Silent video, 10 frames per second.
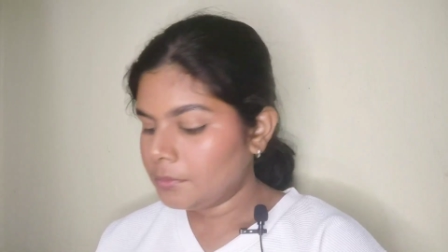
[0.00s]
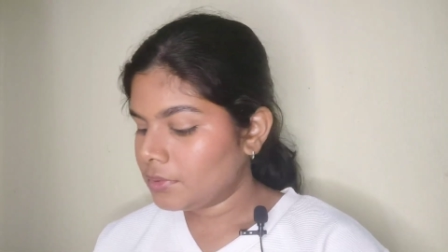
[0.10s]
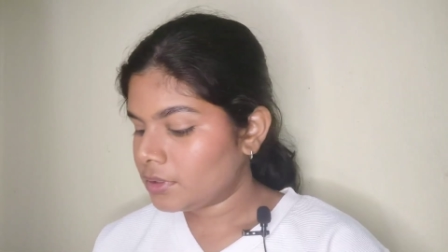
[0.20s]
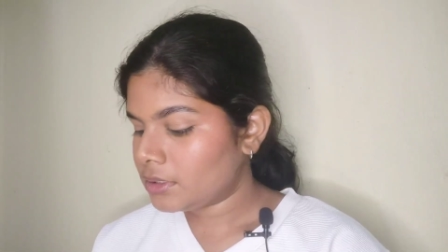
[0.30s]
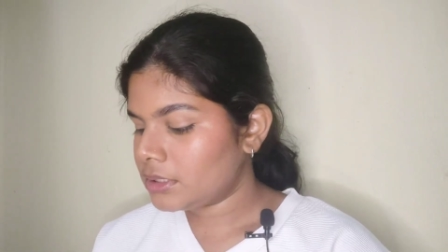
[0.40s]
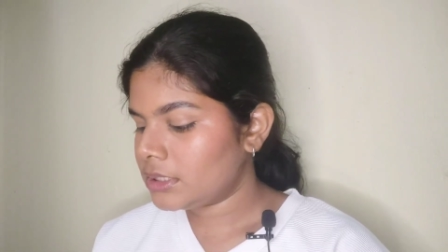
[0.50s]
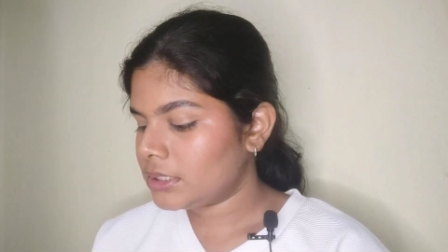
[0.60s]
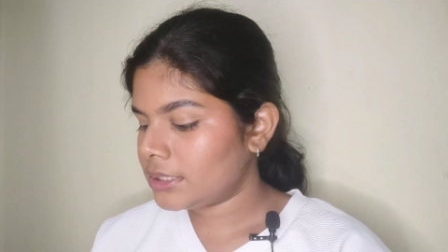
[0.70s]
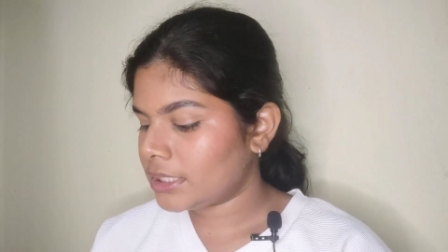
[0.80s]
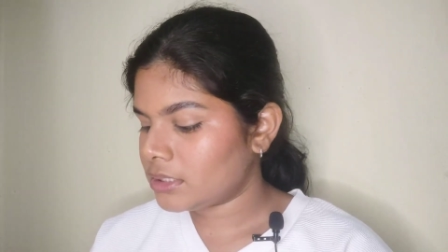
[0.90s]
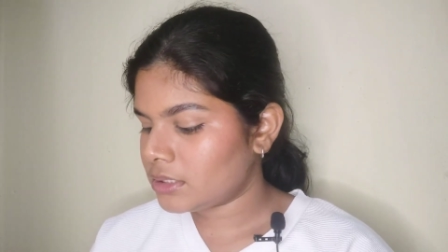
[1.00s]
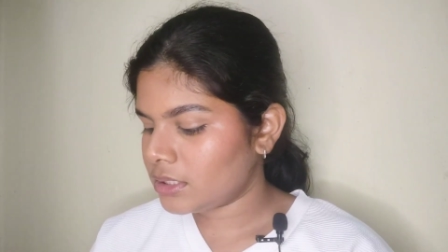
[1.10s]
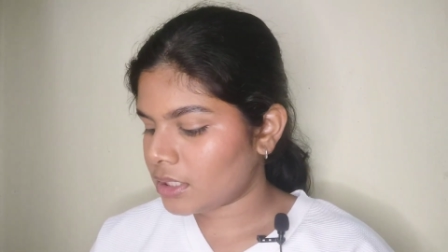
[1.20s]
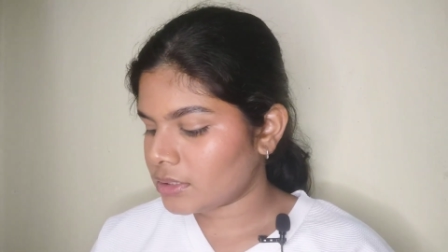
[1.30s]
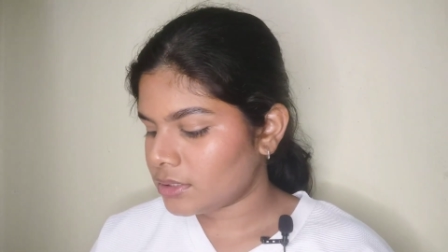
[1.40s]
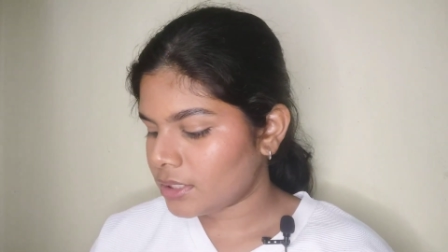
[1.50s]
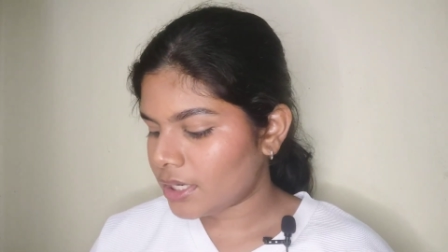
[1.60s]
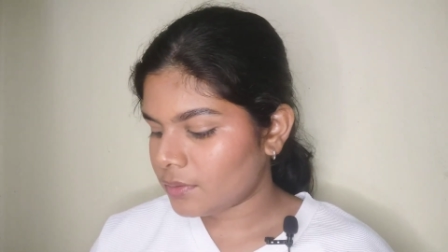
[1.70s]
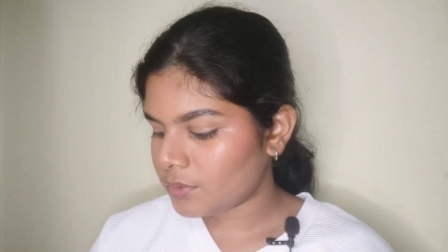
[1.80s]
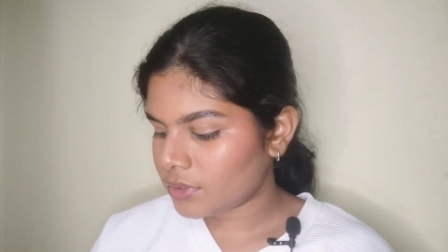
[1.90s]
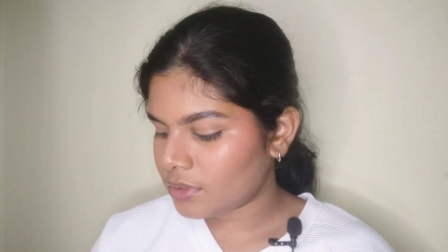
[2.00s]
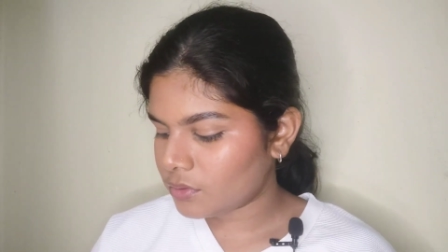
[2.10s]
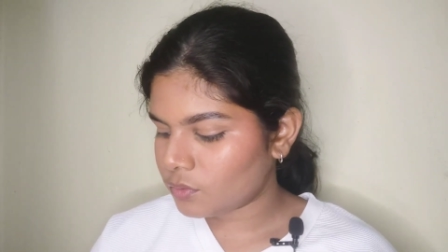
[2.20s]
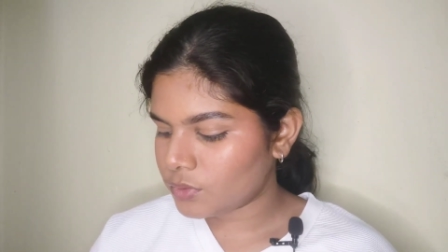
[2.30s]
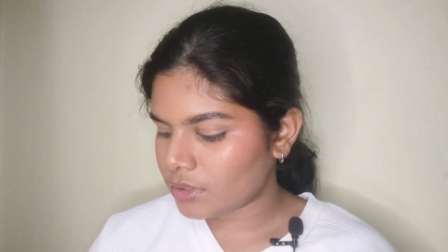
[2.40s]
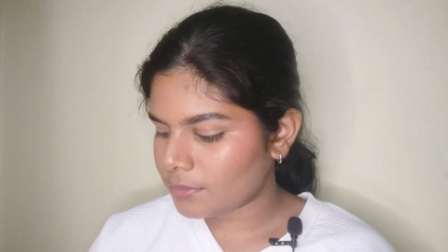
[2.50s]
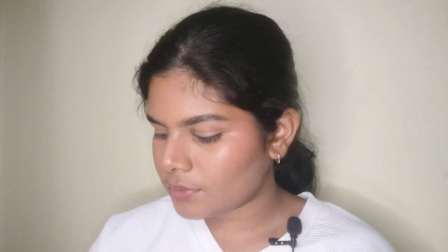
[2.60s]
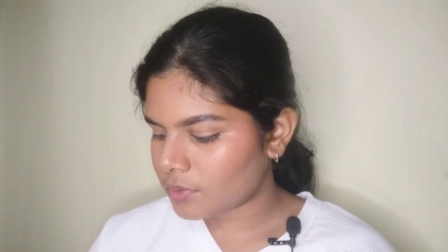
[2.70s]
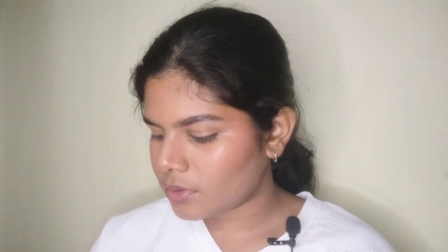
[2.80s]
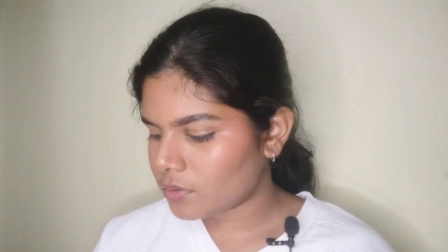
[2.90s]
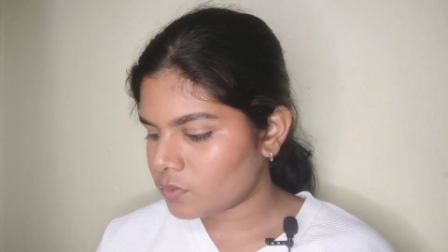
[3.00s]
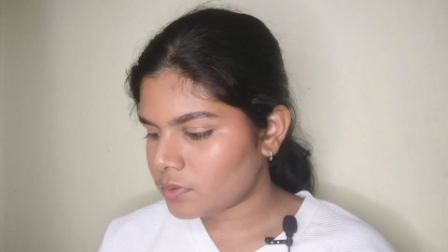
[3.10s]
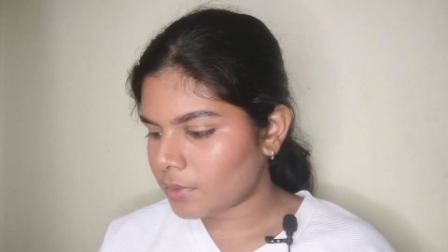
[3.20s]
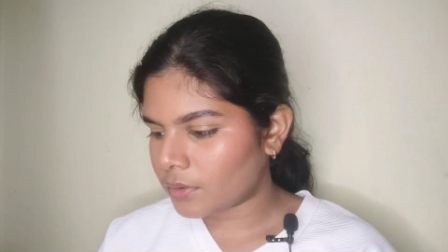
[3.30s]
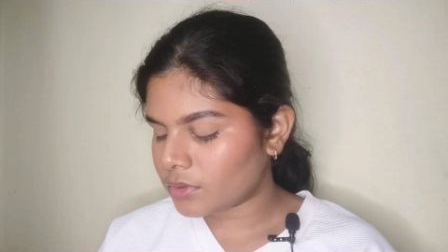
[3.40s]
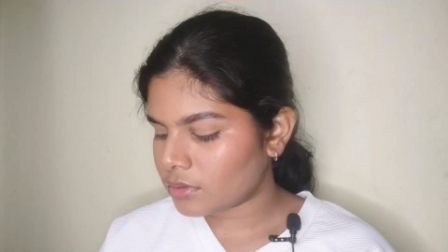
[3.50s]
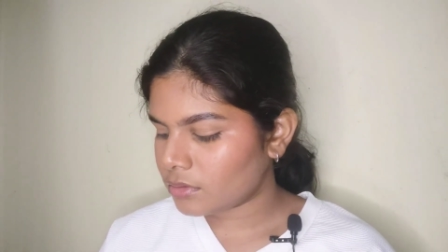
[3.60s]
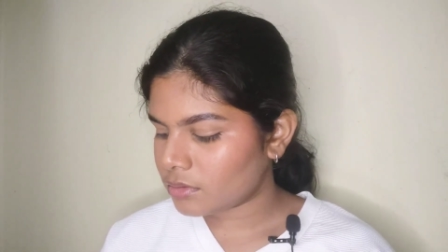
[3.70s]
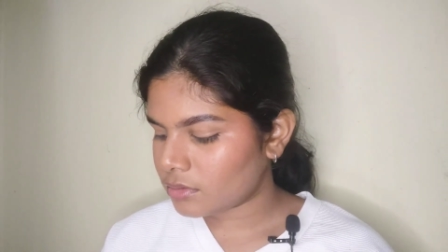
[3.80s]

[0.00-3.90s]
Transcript: I'm gonna set the under eye with the Huda Beauty loose powder.